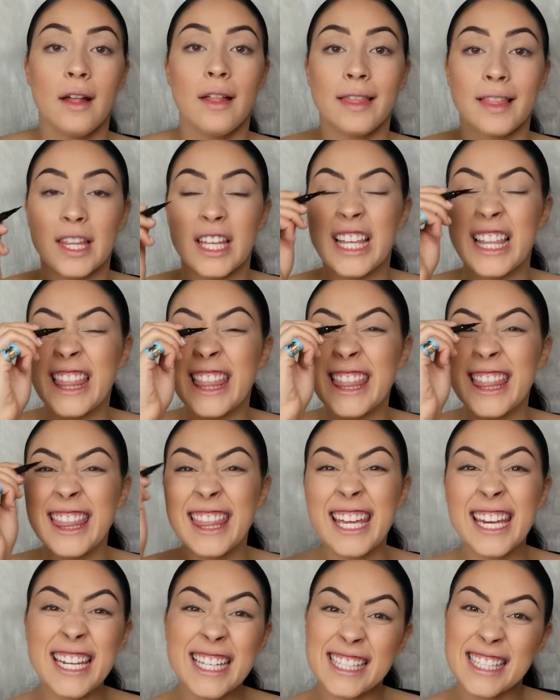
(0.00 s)
the
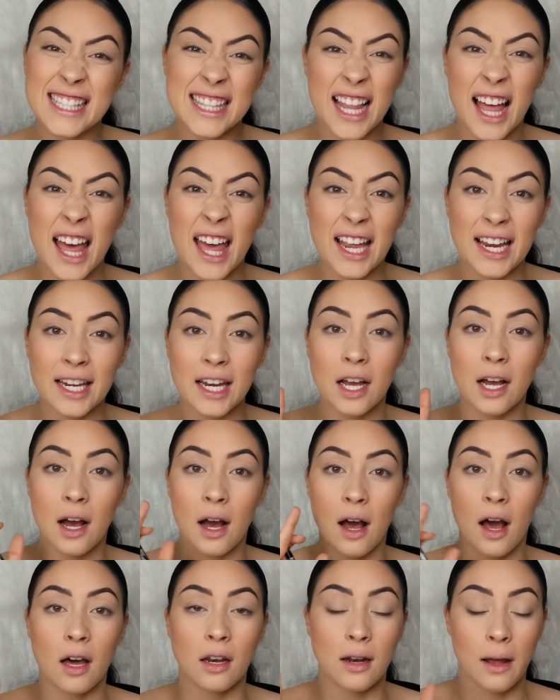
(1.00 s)
thinnest line
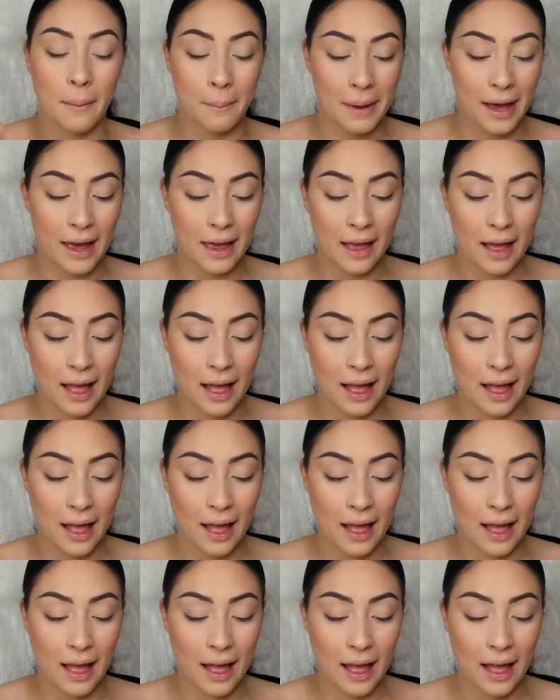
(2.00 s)
on my